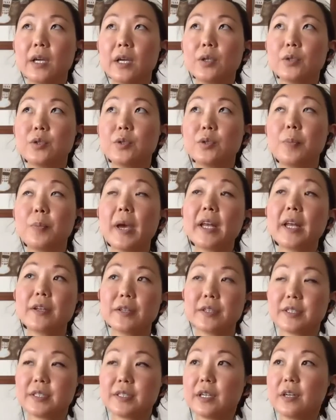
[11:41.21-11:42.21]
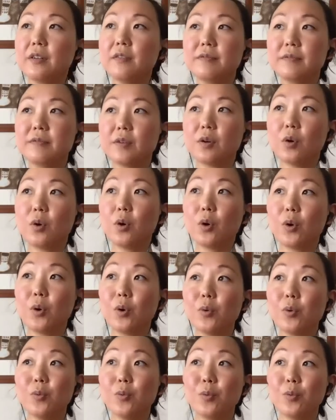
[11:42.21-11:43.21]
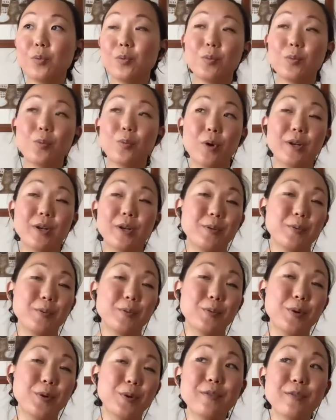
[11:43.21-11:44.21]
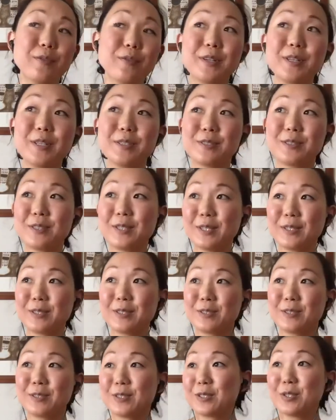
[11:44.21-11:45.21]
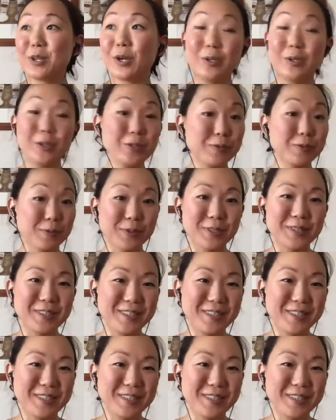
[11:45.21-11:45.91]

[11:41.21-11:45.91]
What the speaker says: to better yourself, or what of it is just not useful,